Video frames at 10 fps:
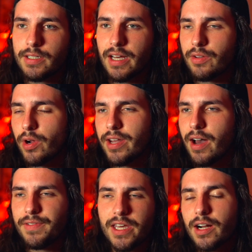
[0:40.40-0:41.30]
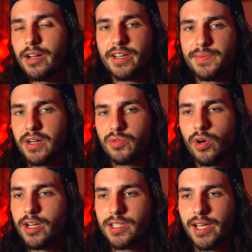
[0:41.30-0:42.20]
down the road now if you get on Xbox
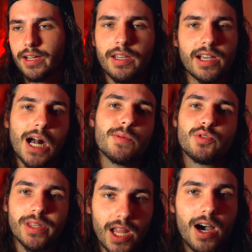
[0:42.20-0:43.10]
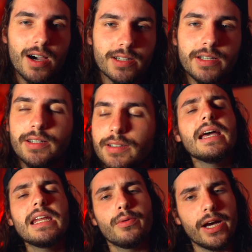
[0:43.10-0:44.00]
One, it's like, it comes with Noct.
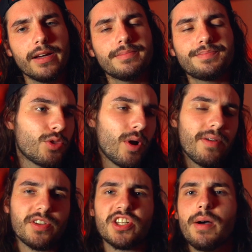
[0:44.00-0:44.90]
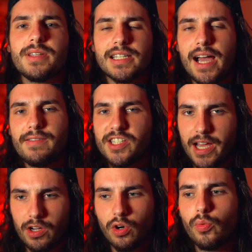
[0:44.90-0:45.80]
Anyway, throughout the Zombies life
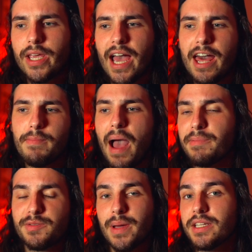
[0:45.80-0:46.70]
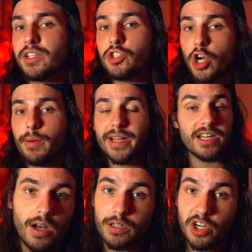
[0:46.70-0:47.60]
cycle, we had maps based in Germany,
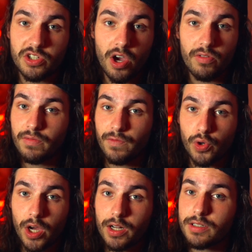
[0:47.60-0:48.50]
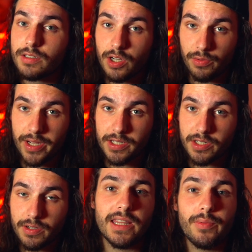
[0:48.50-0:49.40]
Nocturne Totem, Verrückt,
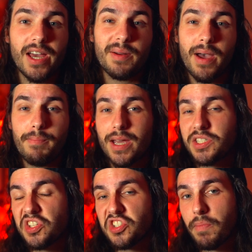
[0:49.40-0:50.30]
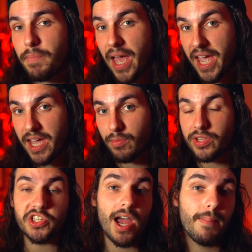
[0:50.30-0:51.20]
Derice. And then we had a map based in Japan
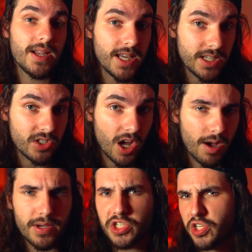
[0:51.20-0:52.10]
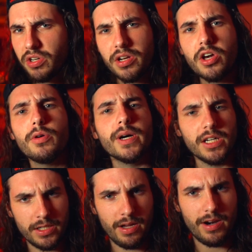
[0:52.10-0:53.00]
with Japanese zombies,
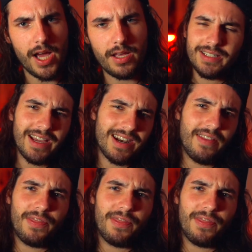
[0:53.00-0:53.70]
Shinonuma. All right, taking a